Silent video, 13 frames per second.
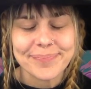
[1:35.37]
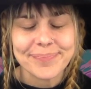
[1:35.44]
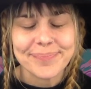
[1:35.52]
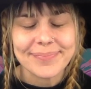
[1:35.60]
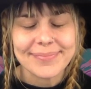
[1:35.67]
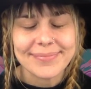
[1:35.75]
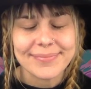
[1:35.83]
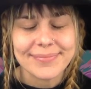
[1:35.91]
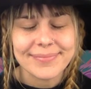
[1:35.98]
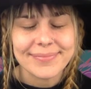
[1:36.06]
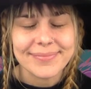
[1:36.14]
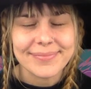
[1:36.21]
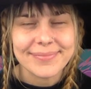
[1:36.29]

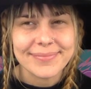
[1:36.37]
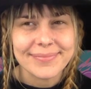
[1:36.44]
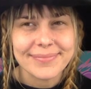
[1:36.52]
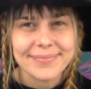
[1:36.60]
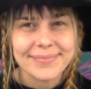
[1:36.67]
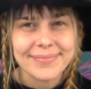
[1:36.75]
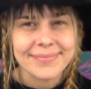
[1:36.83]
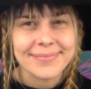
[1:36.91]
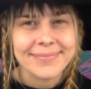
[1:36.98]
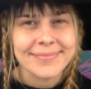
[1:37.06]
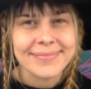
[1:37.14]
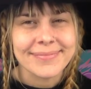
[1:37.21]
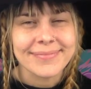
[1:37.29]

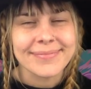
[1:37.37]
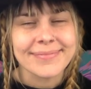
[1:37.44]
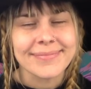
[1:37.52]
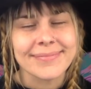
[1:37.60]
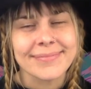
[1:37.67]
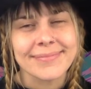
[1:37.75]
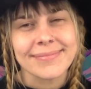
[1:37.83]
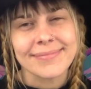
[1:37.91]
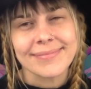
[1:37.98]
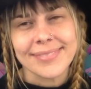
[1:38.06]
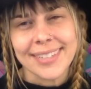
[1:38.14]
(no one is talking)